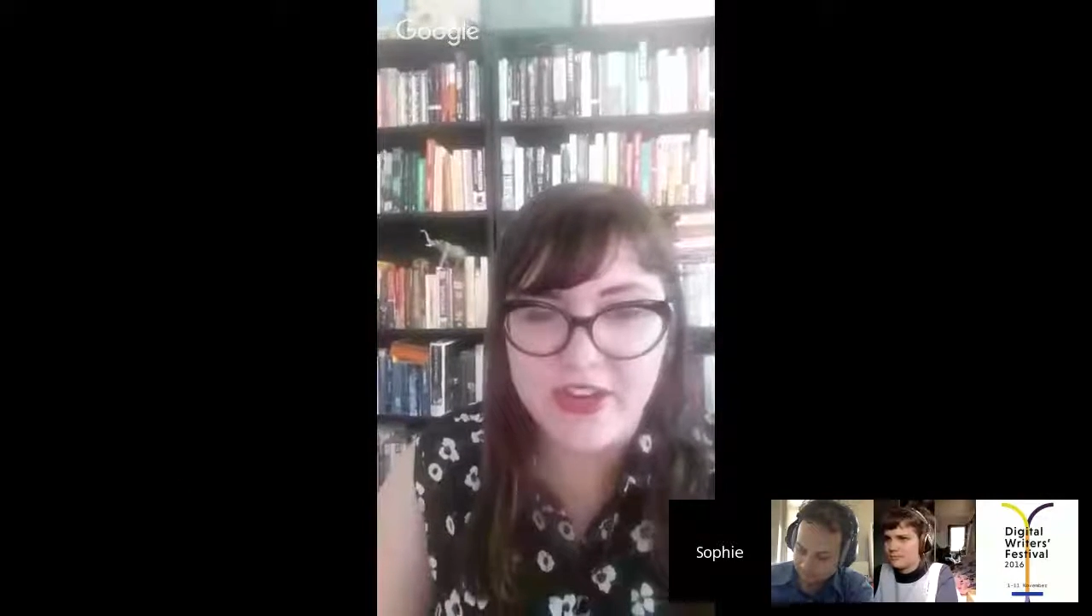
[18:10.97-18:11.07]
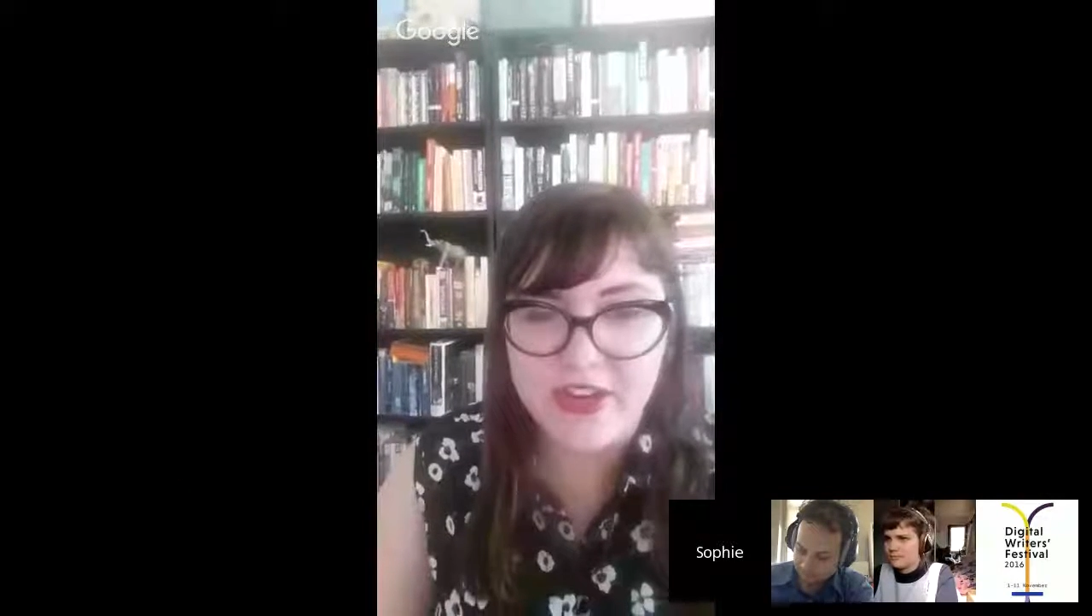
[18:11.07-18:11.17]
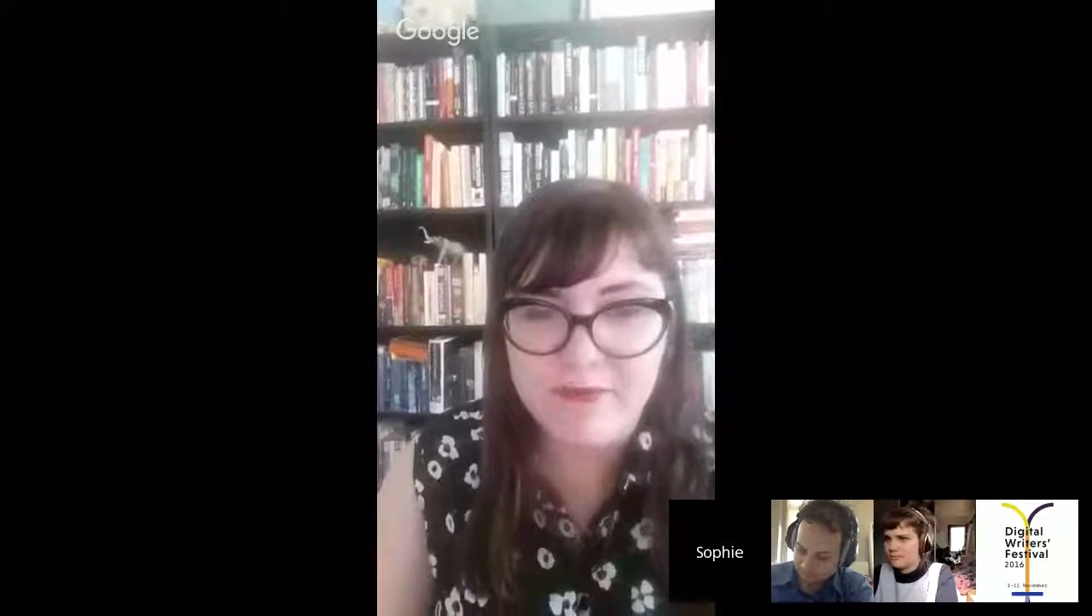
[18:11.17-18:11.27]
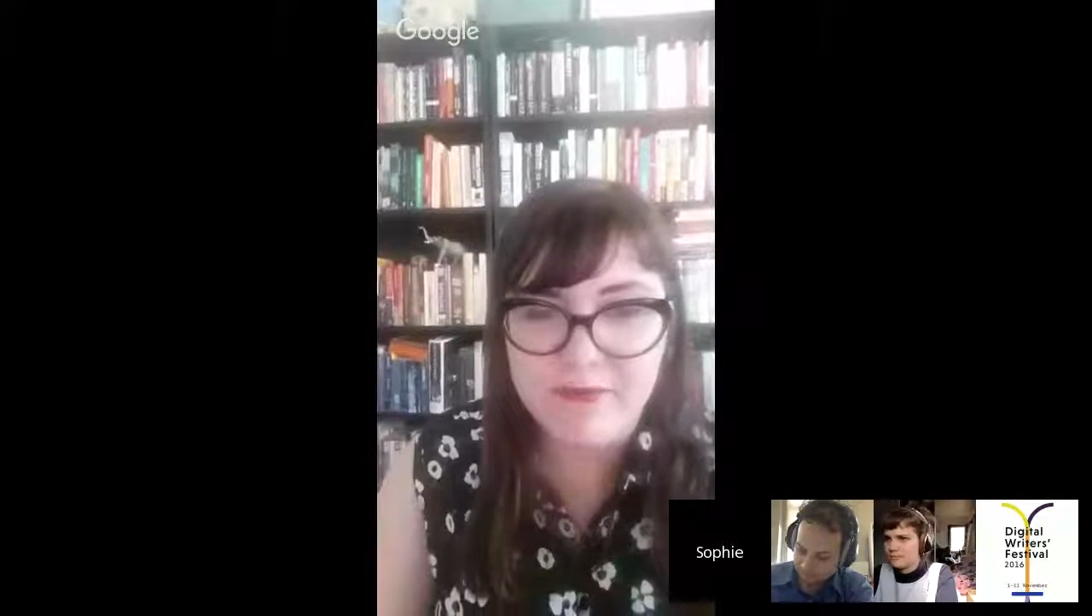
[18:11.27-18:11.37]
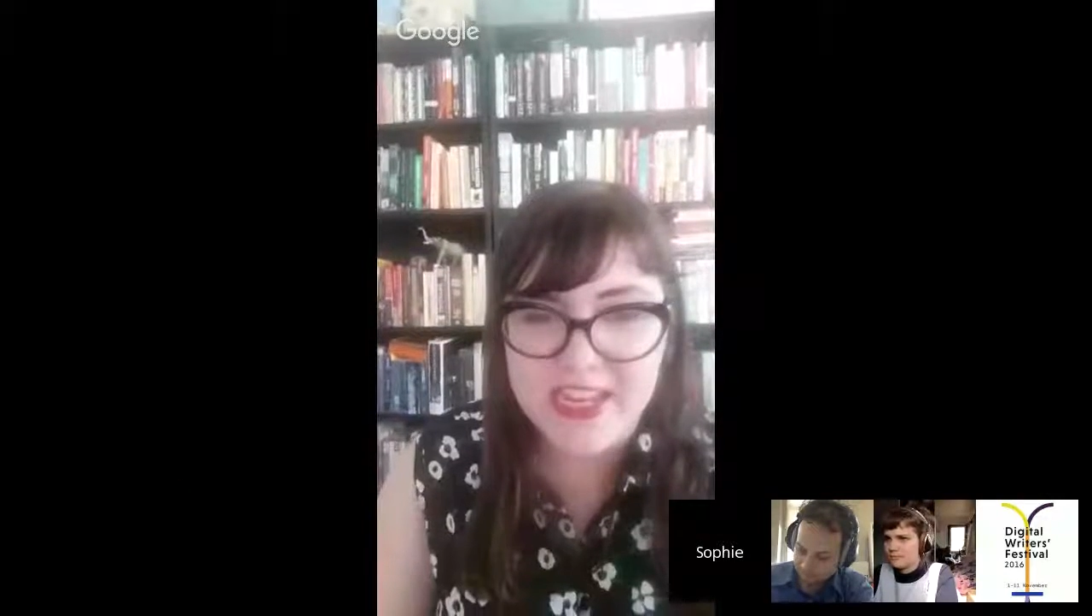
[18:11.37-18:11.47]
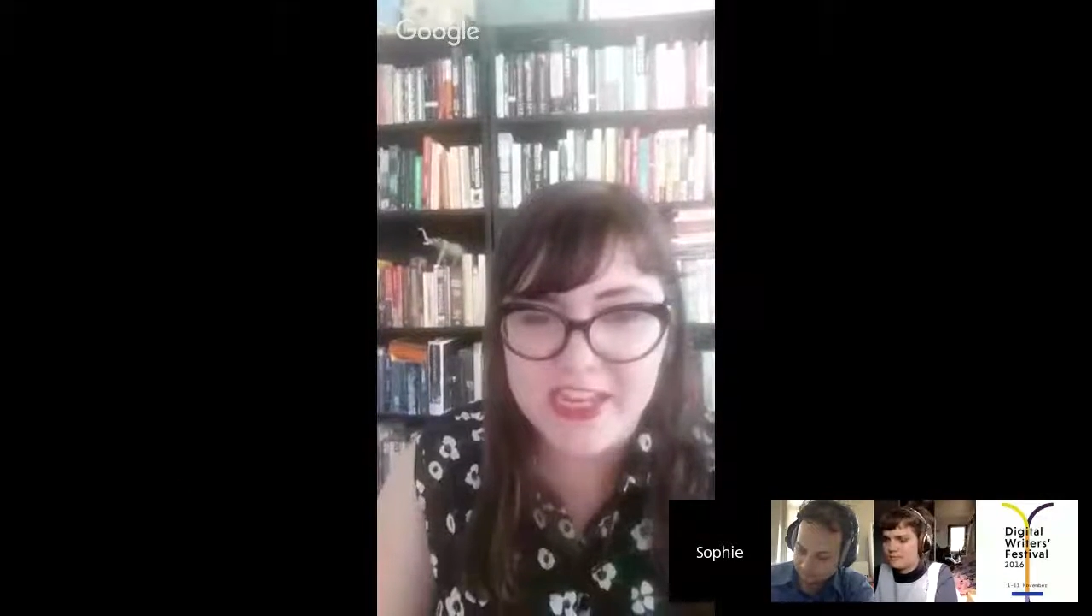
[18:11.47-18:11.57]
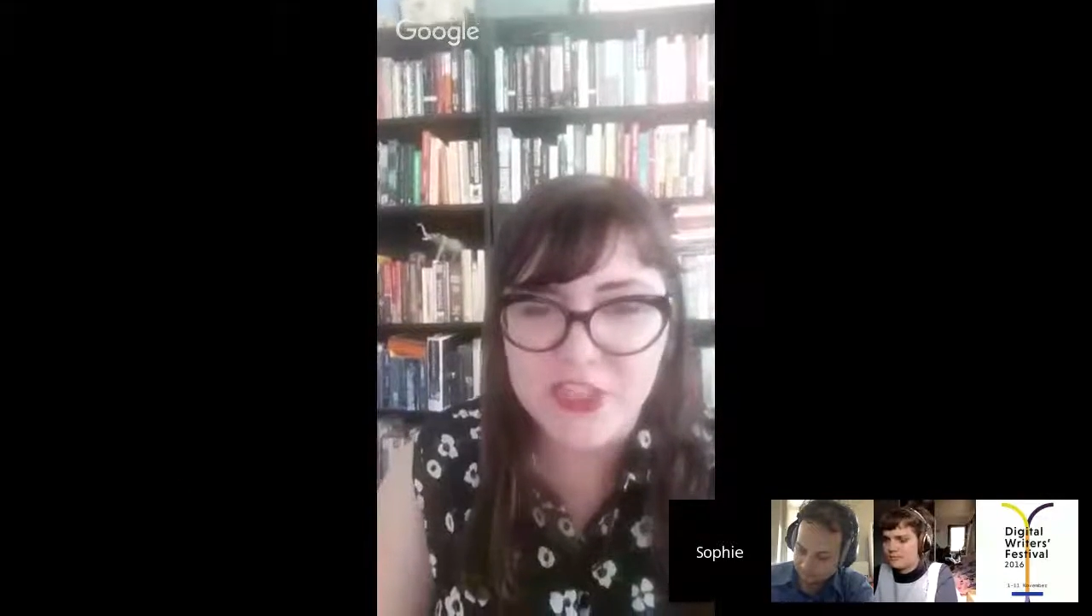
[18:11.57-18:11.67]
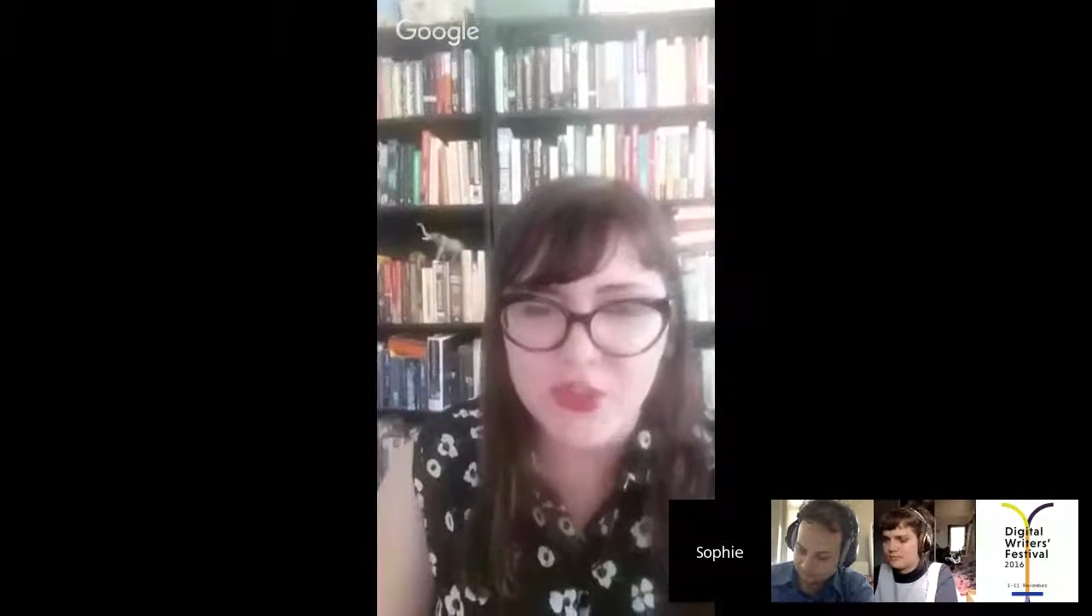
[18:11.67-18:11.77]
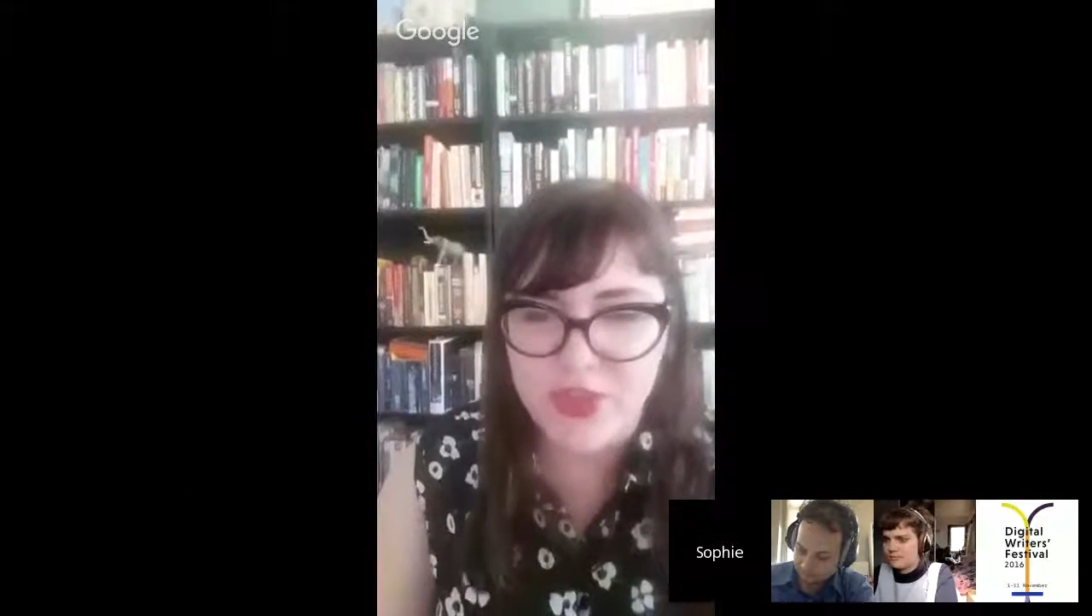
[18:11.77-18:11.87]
making sure that you've